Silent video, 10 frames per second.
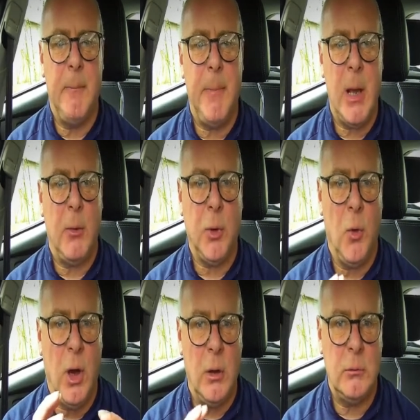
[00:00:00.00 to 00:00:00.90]
about
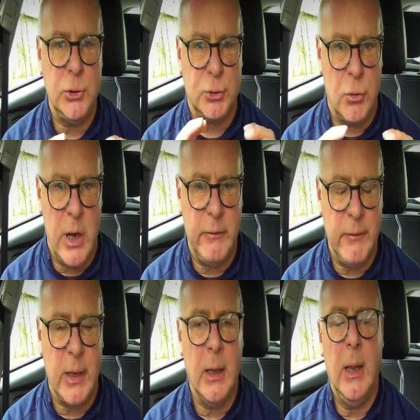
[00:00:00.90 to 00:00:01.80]
your own
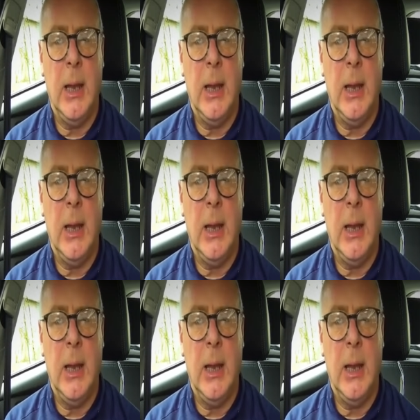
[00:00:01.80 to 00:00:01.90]
driving.